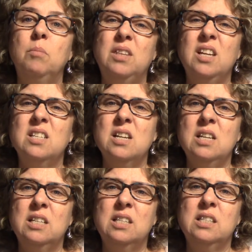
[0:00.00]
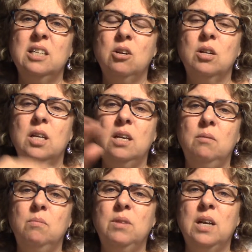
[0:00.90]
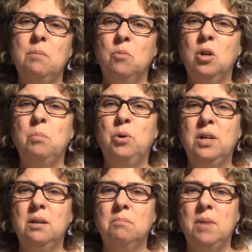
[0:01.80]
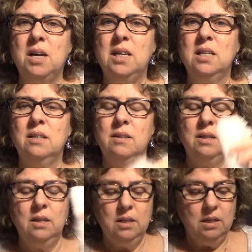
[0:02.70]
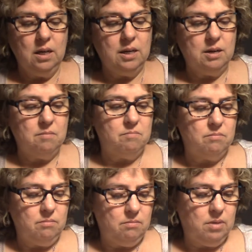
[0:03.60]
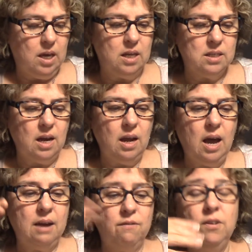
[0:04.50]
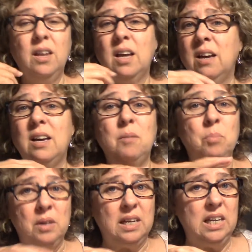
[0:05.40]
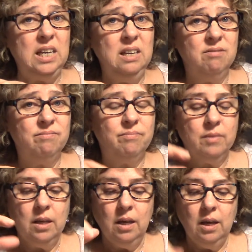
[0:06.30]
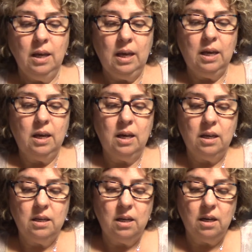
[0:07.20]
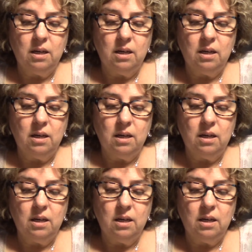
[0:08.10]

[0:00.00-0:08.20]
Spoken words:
but that's not necessarily that I'm going to put it in mine. Because I feel like I got plenty, and